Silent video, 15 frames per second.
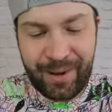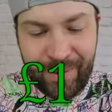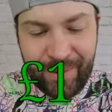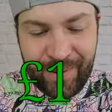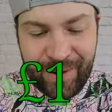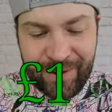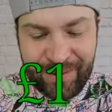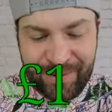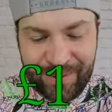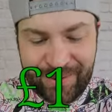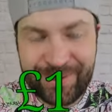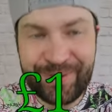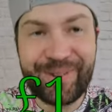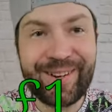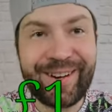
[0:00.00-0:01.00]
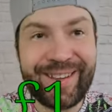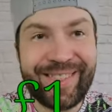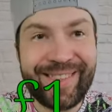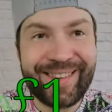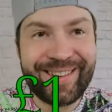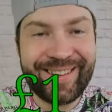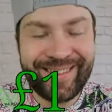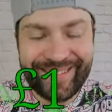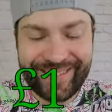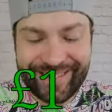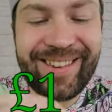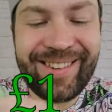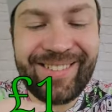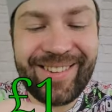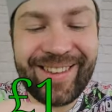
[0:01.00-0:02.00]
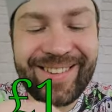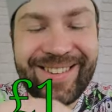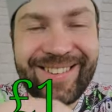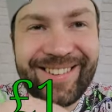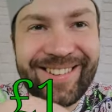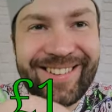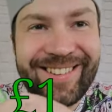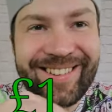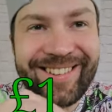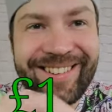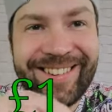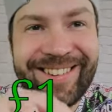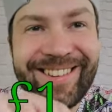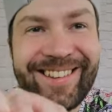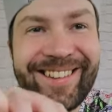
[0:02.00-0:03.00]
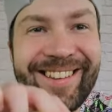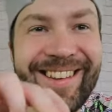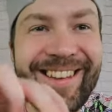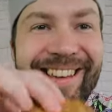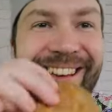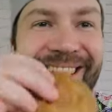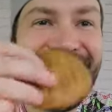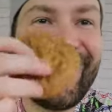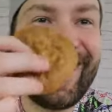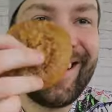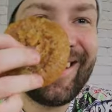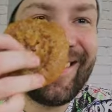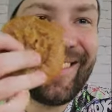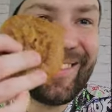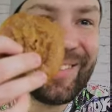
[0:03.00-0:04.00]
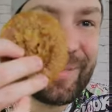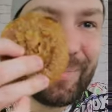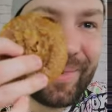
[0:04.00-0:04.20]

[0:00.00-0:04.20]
Kue Cucur, I think. Kue Cucur. I don't know how to